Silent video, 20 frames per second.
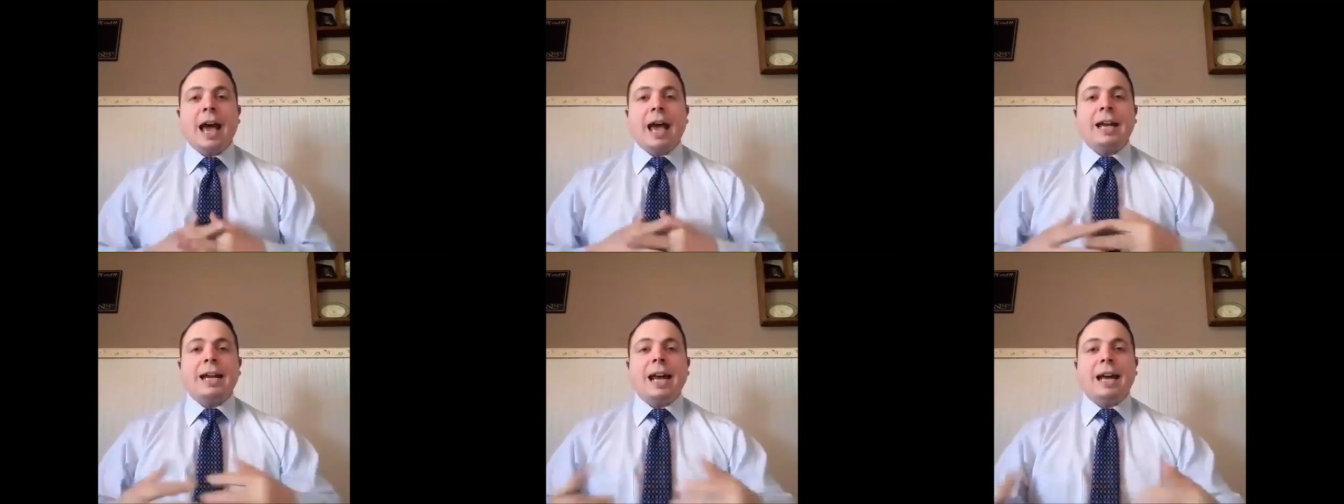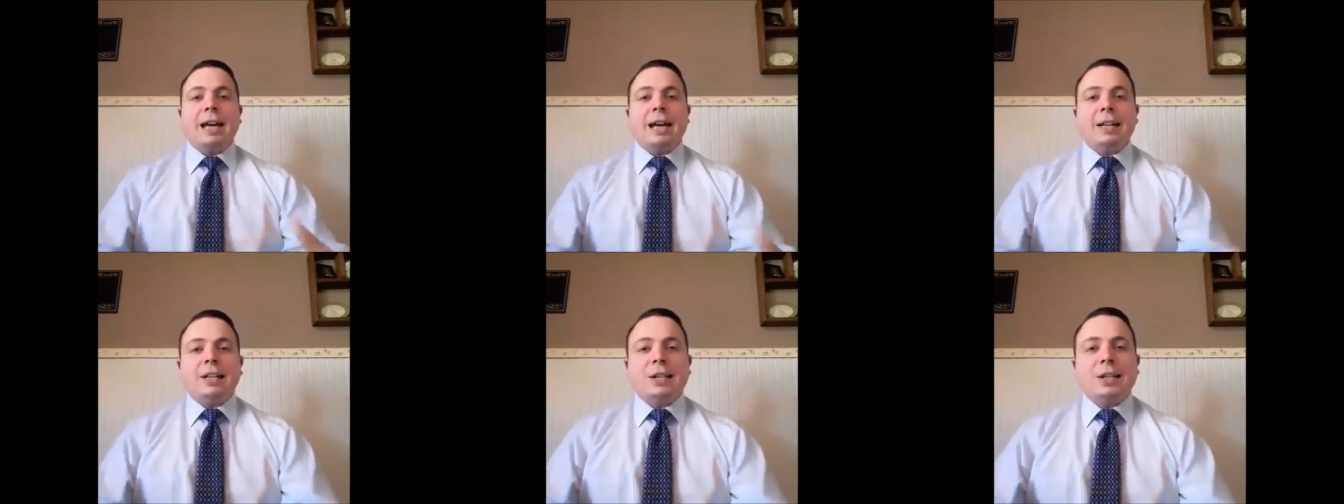And
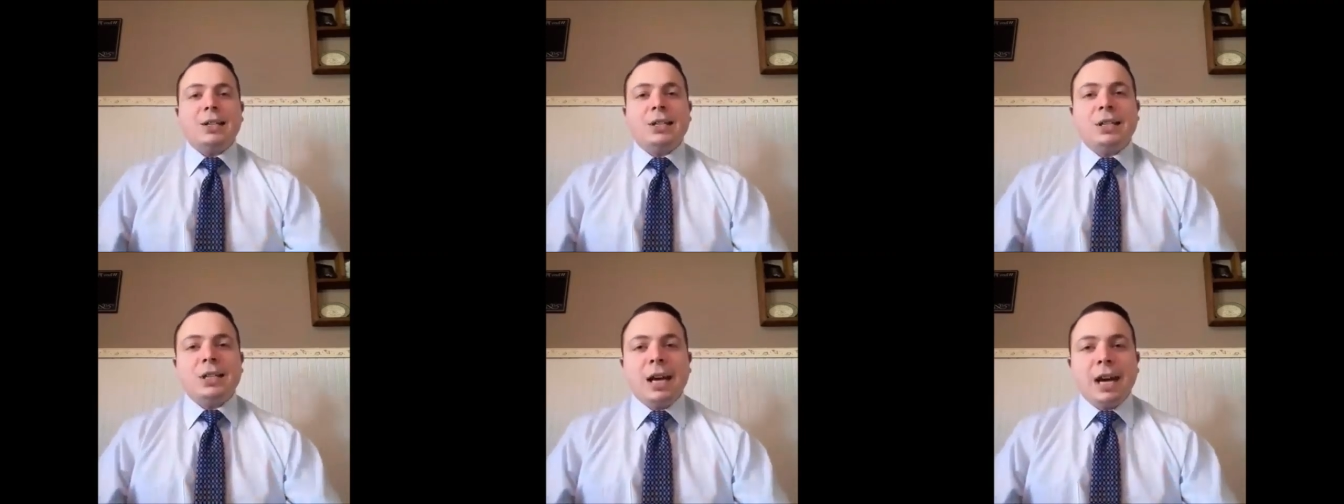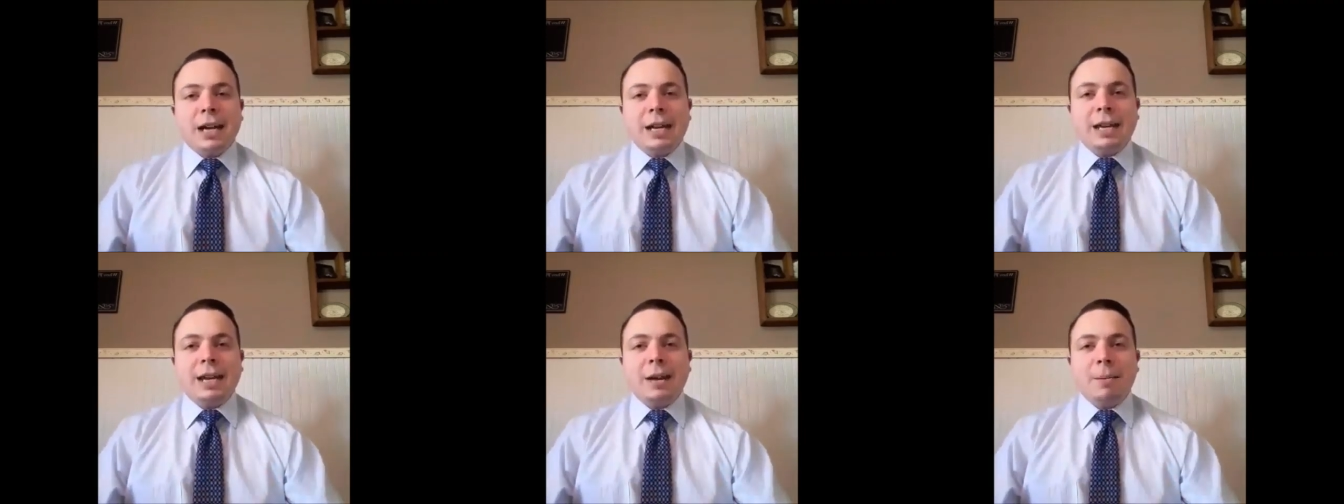I got to
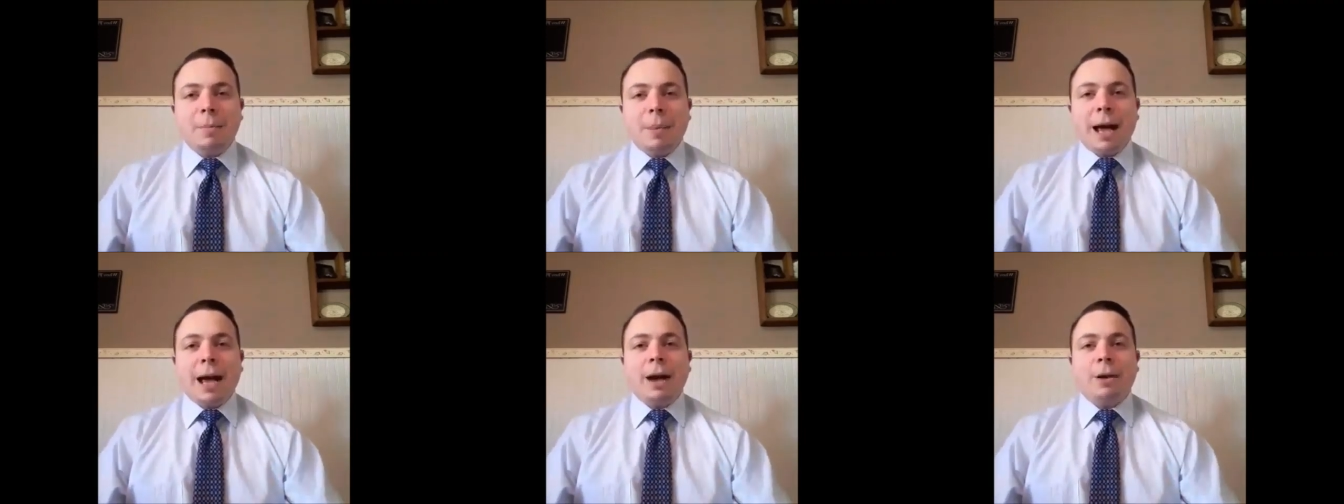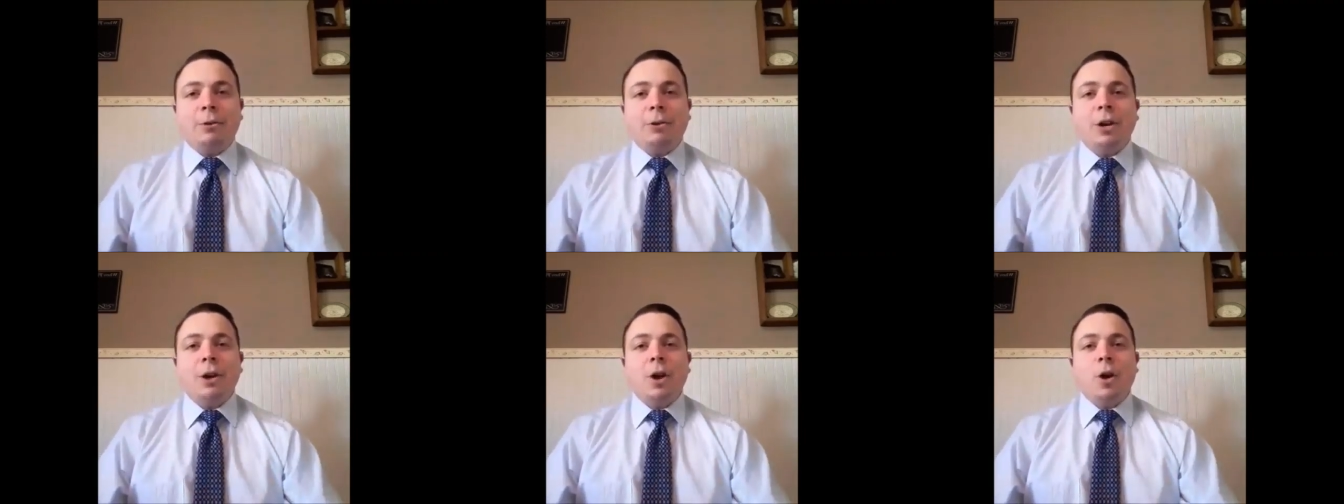studying
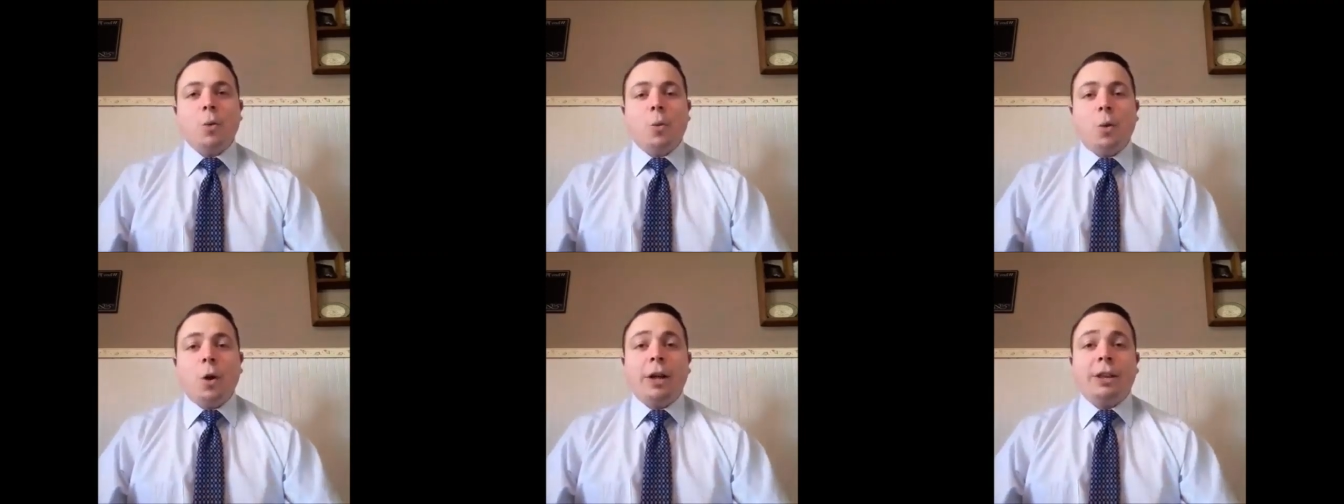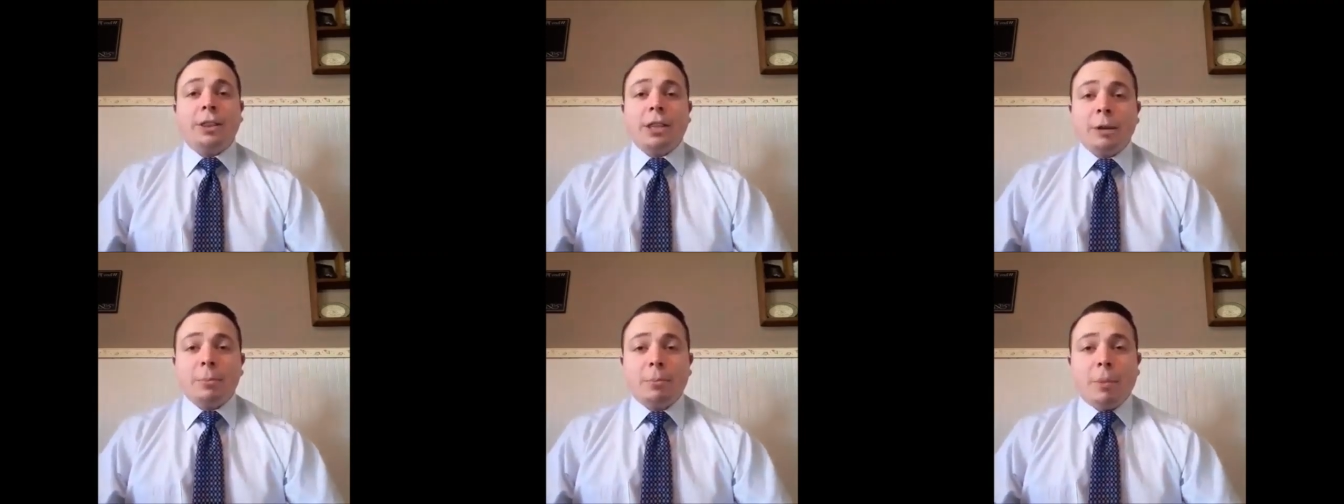about
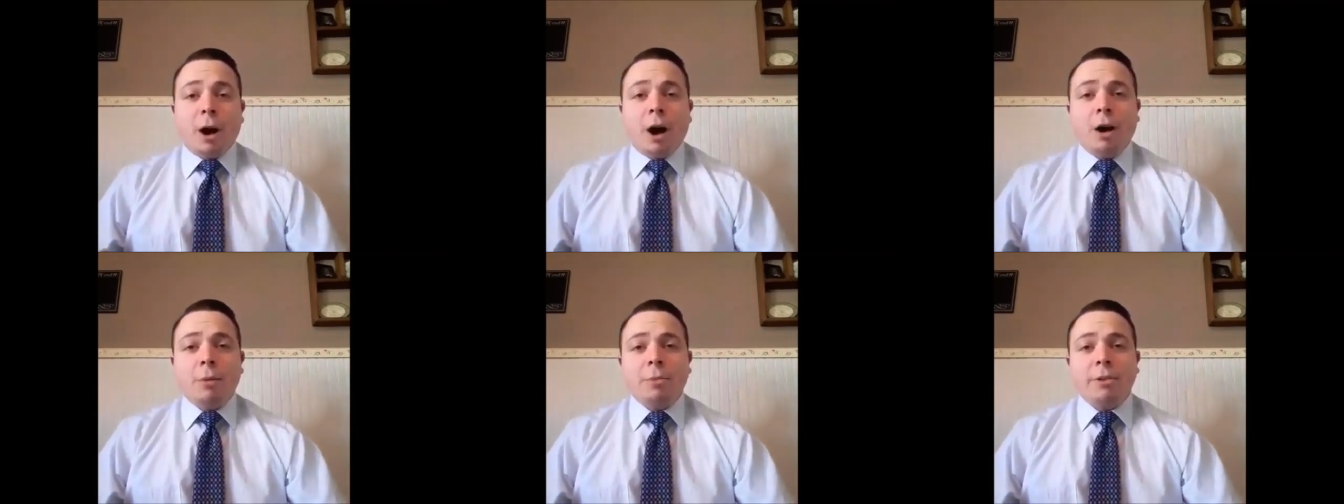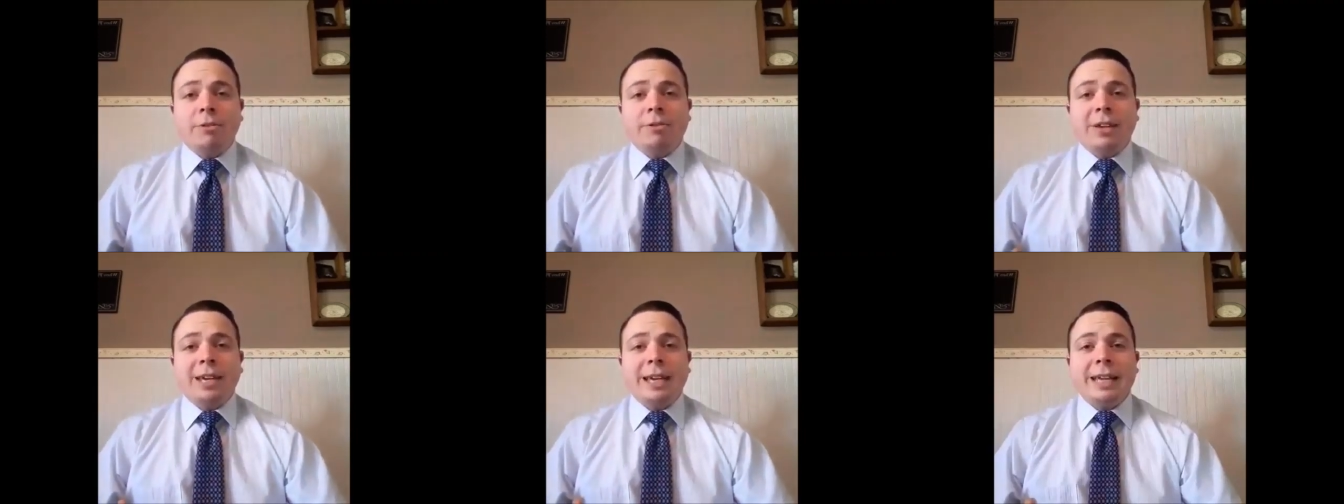what the
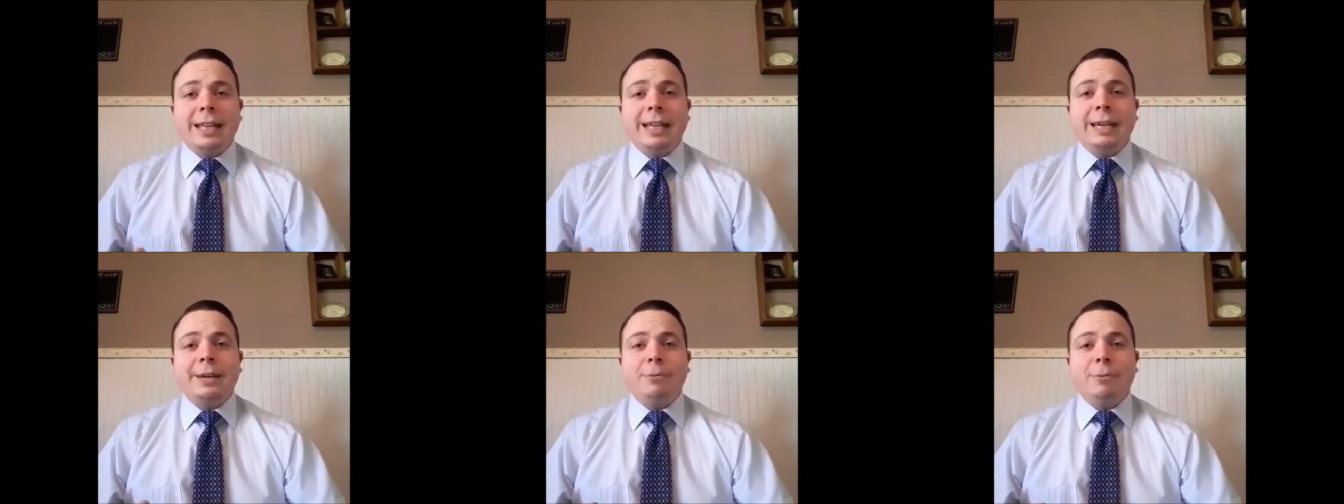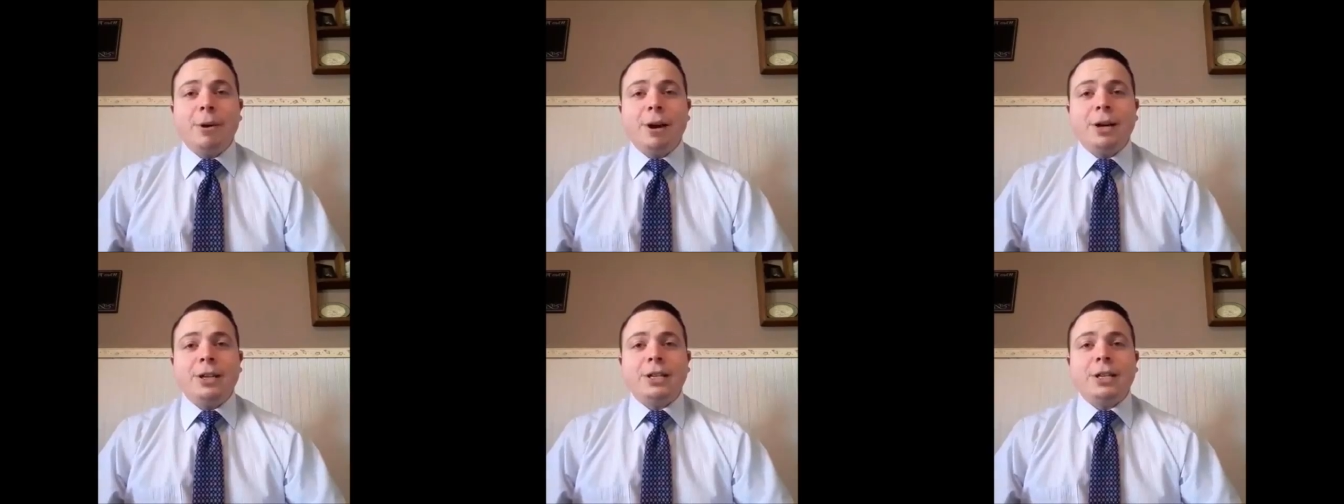balm of
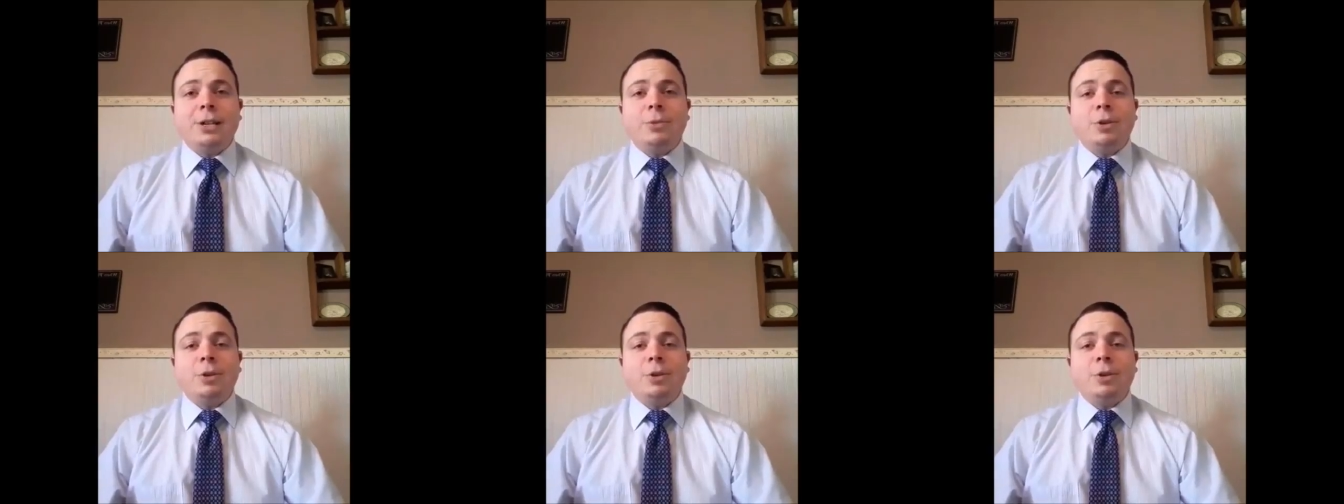Gilead was.